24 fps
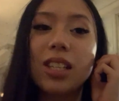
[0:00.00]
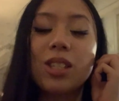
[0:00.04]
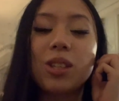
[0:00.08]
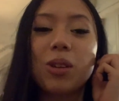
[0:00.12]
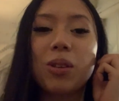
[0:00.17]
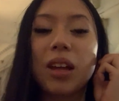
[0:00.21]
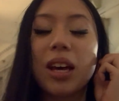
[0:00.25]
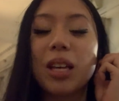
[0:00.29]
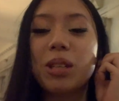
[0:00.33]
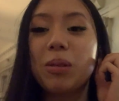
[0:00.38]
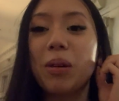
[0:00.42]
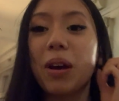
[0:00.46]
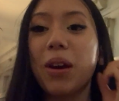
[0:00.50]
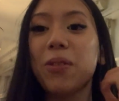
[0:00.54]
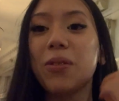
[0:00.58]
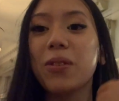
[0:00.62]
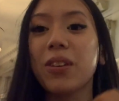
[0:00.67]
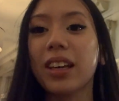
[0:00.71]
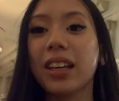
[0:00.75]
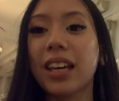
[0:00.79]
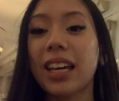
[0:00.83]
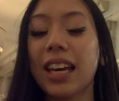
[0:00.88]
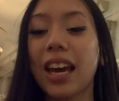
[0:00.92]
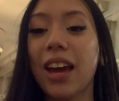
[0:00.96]
so that's why I feel
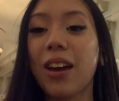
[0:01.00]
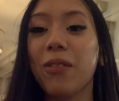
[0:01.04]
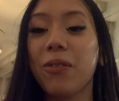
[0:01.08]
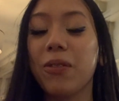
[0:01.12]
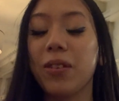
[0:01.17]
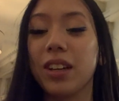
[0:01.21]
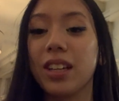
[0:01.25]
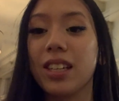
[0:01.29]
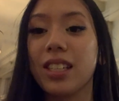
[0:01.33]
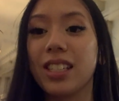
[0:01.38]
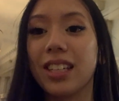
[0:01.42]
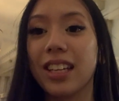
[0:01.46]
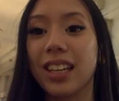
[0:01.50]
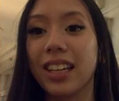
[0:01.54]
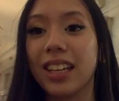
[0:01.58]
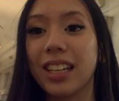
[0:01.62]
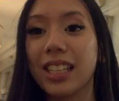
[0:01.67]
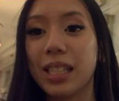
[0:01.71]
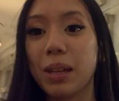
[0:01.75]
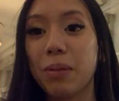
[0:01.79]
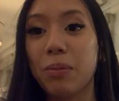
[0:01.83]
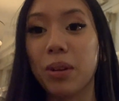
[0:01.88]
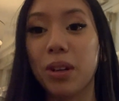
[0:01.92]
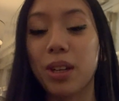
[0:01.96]
like I can't finish it
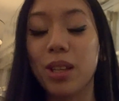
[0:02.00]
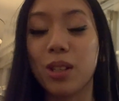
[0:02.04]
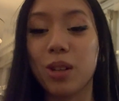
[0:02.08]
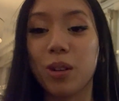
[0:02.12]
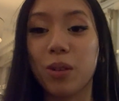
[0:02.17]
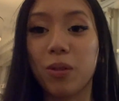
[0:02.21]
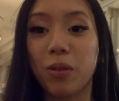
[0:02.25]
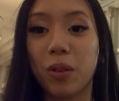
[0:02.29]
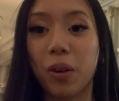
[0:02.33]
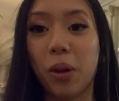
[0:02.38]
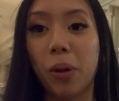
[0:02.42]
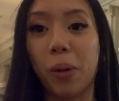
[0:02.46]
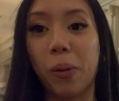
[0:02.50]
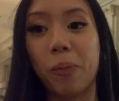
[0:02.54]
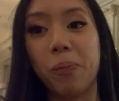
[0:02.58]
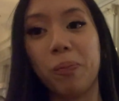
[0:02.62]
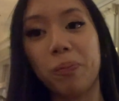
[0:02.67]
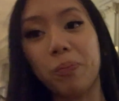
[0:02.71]
because I'm already so full.